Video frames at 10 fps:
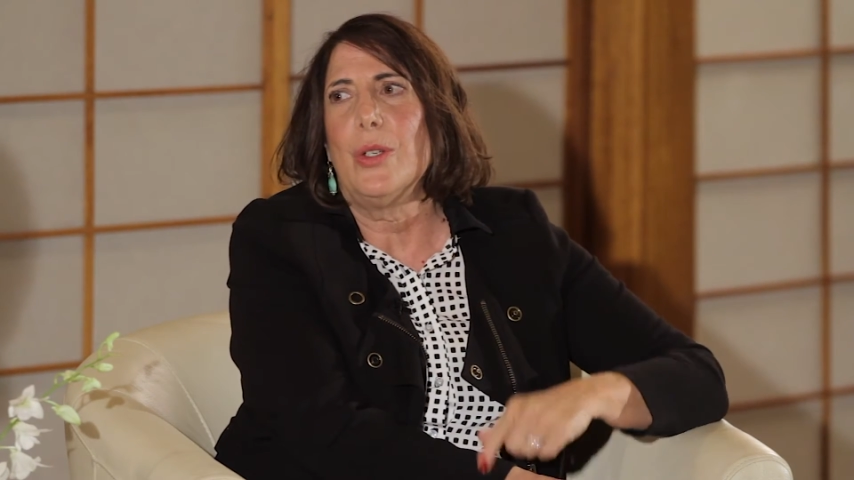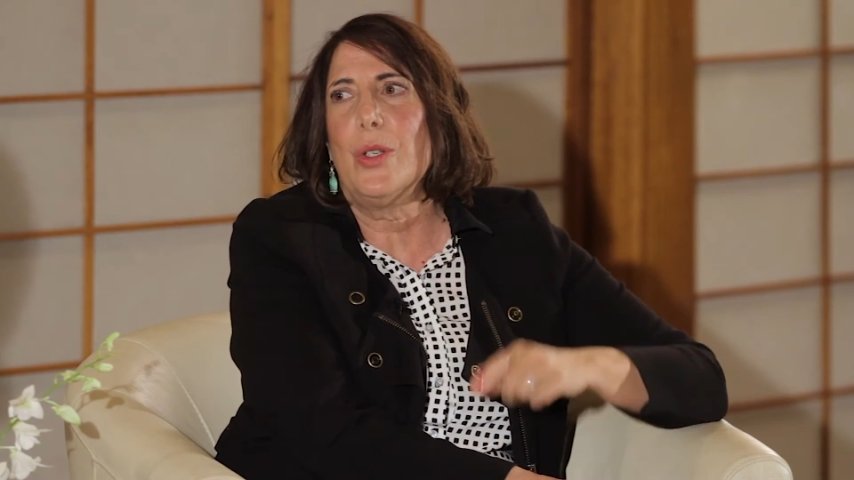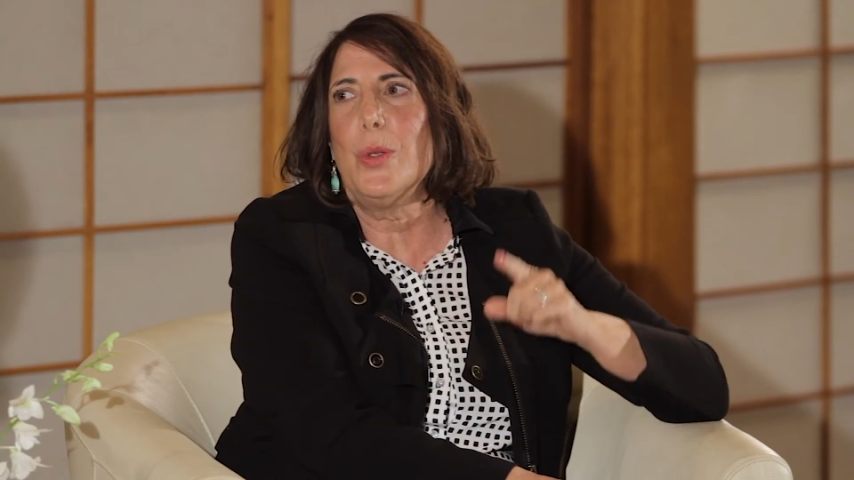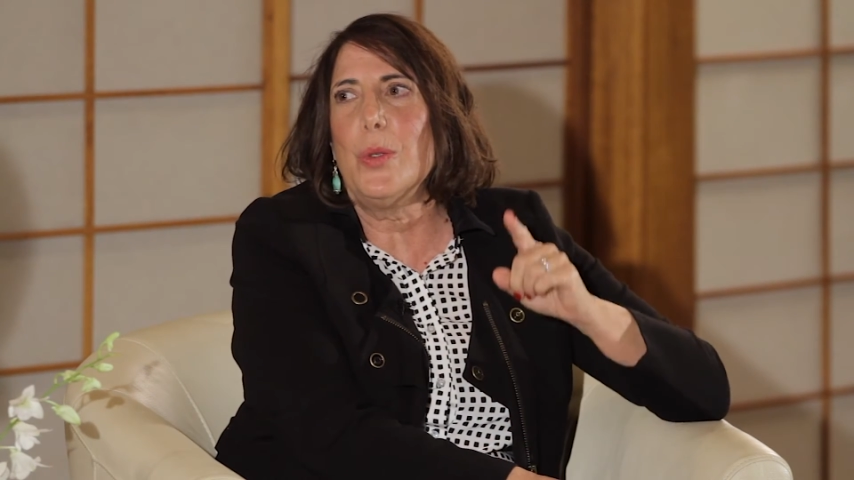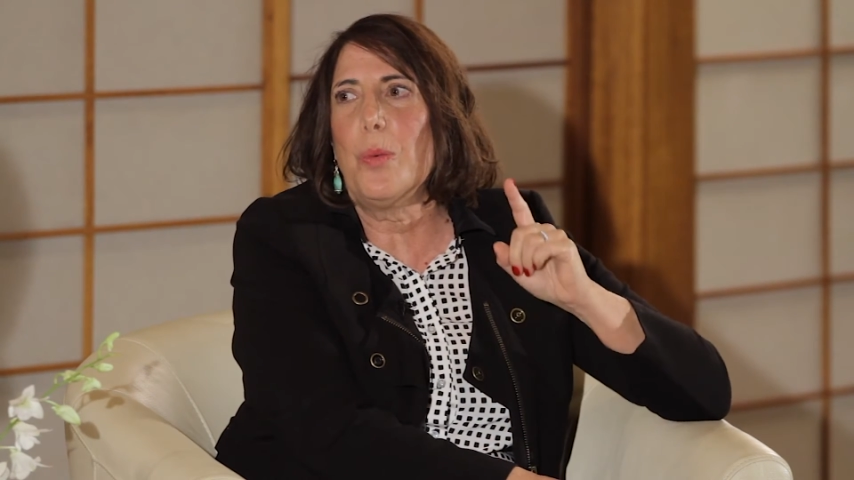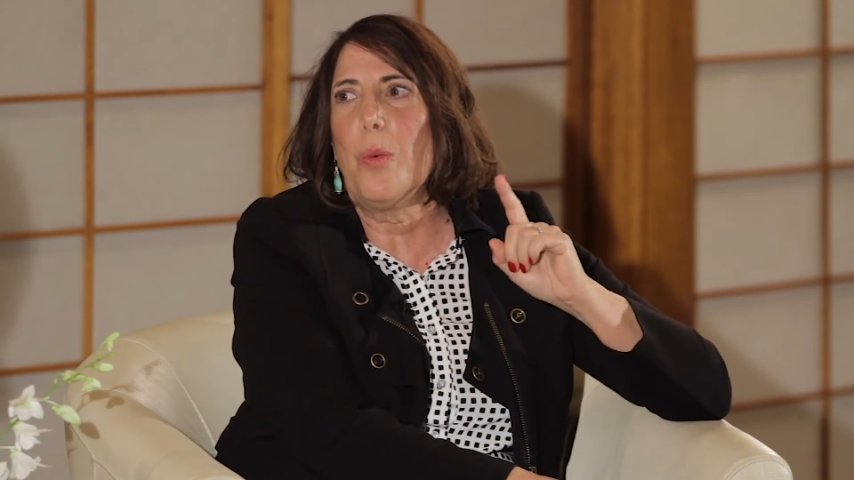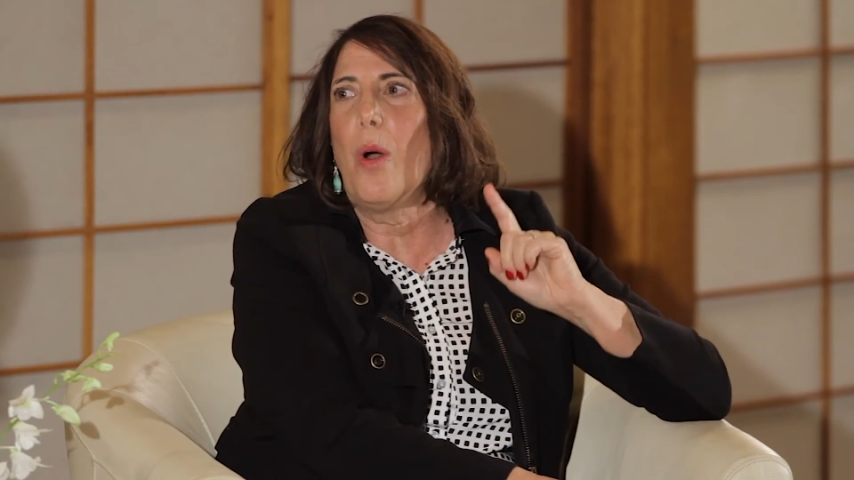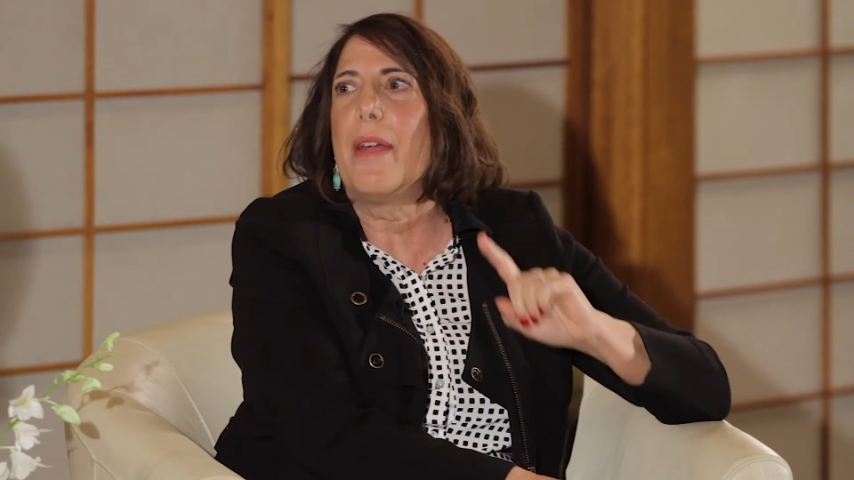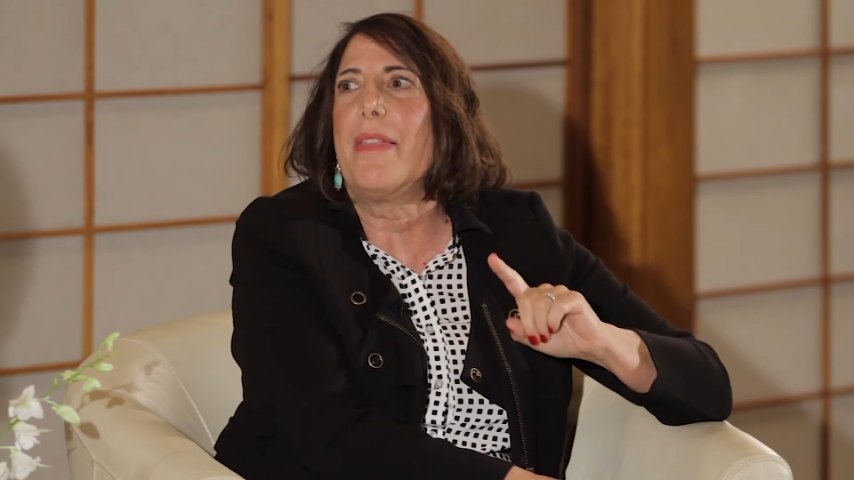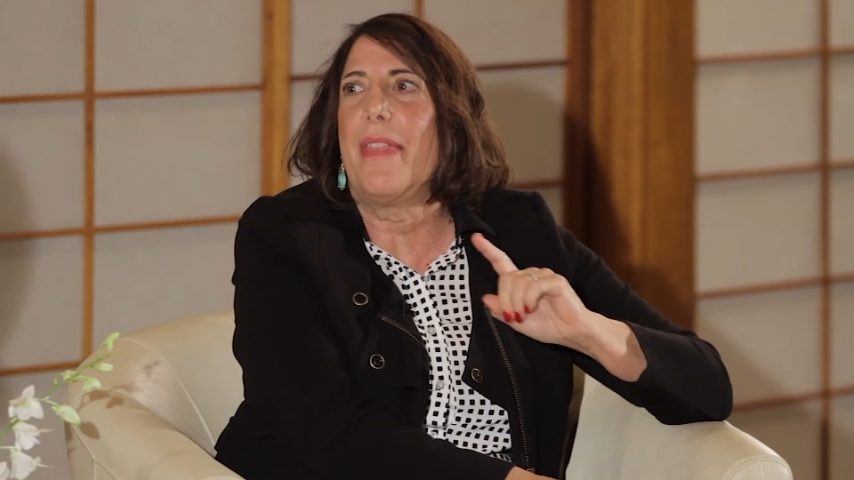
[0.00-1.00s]
Choose
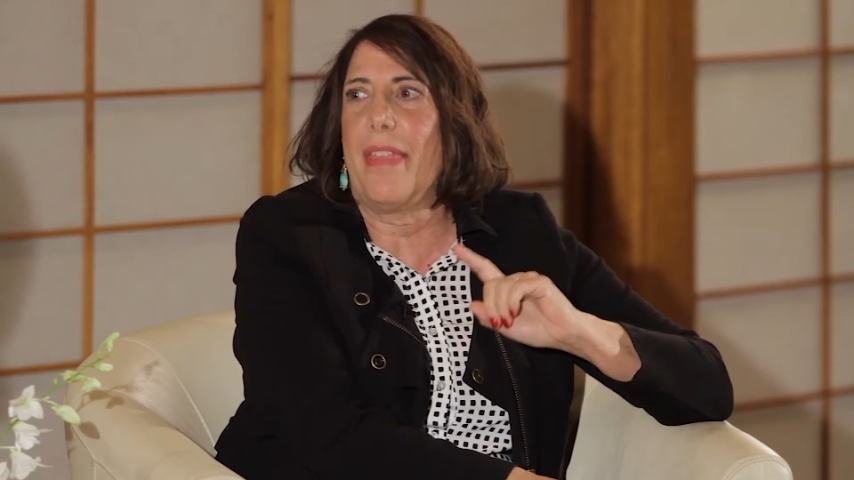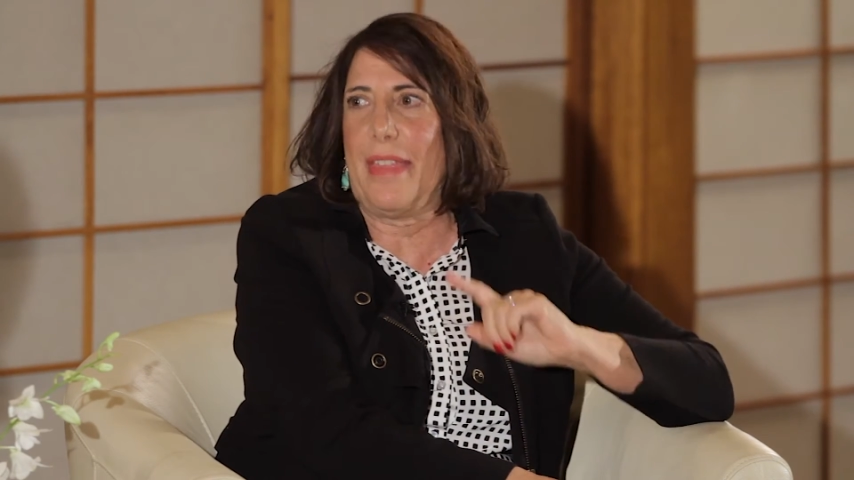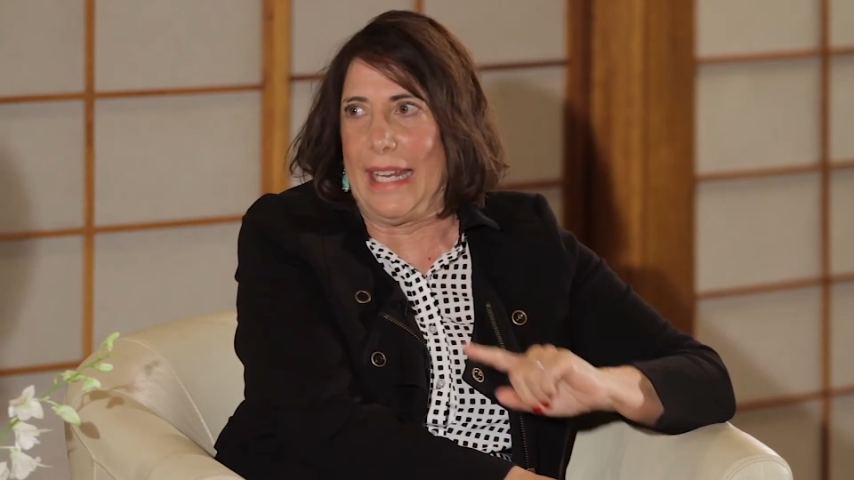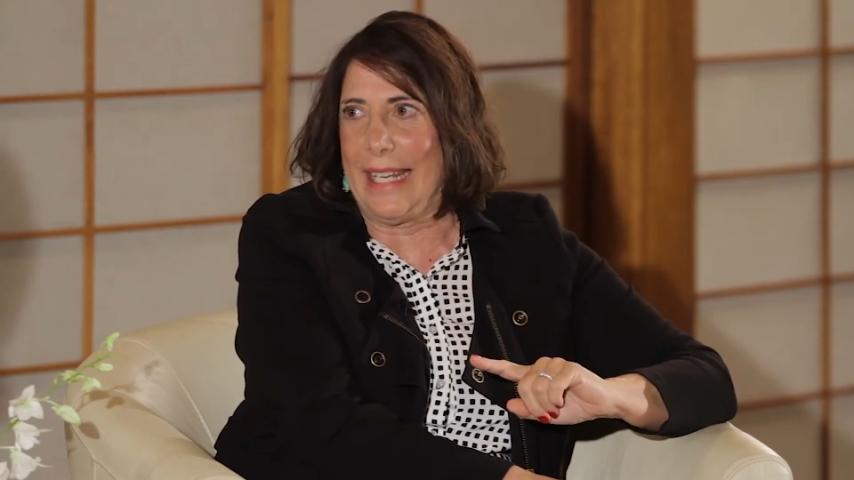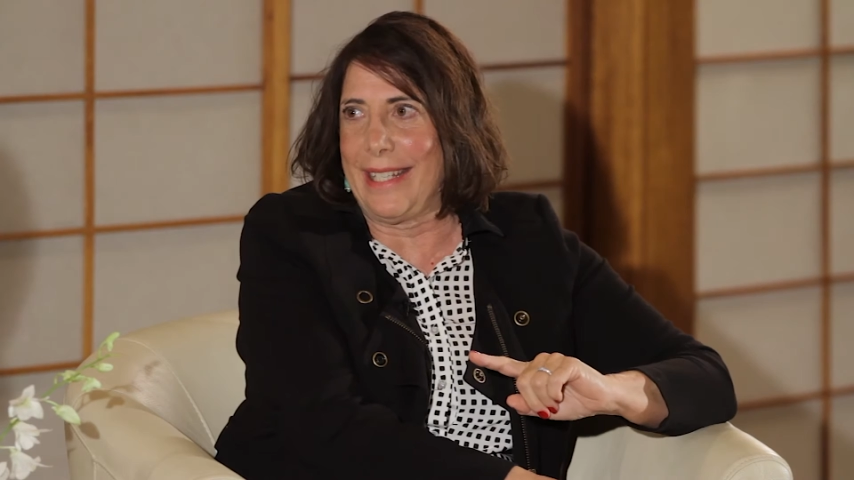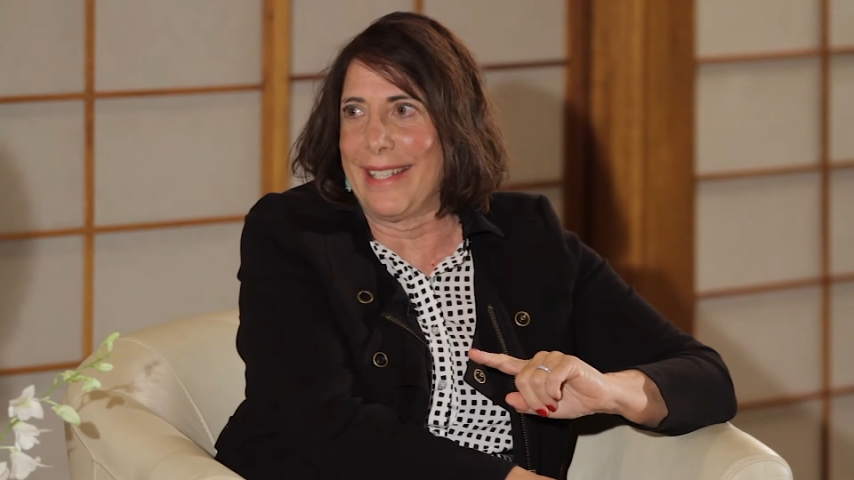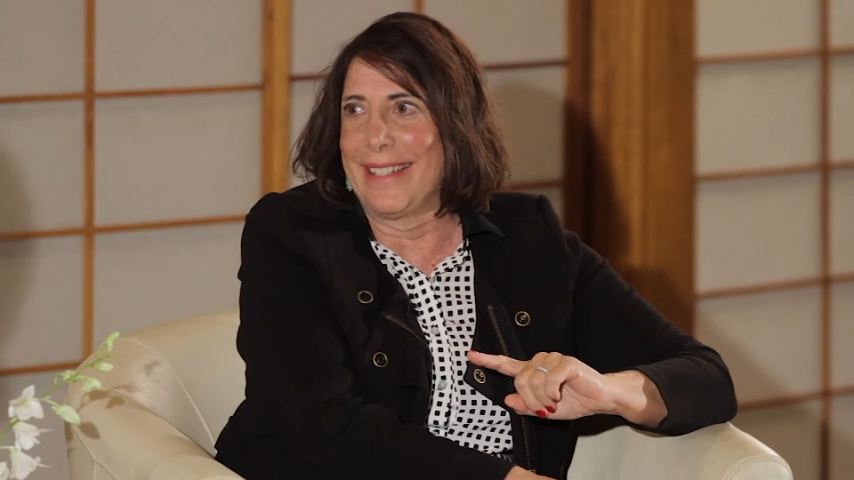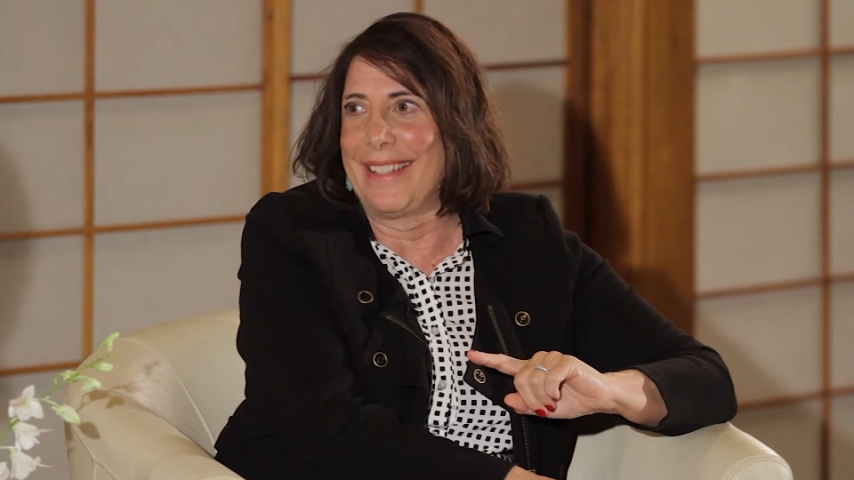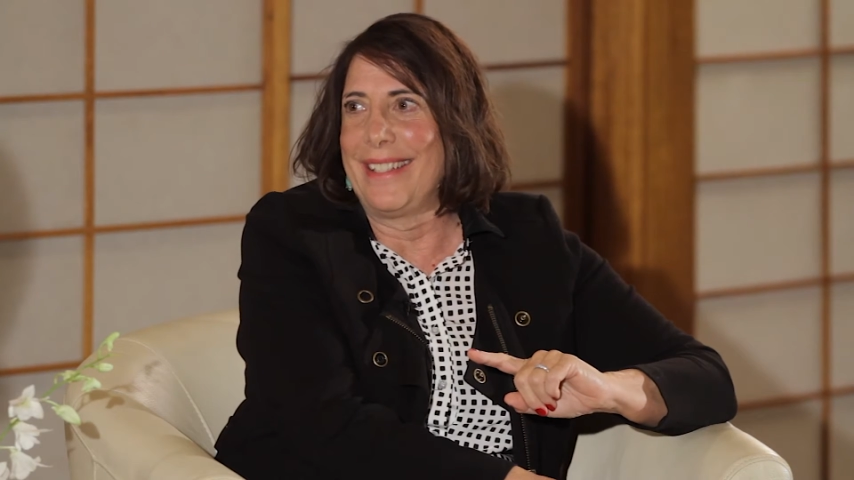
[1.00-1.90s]
one thing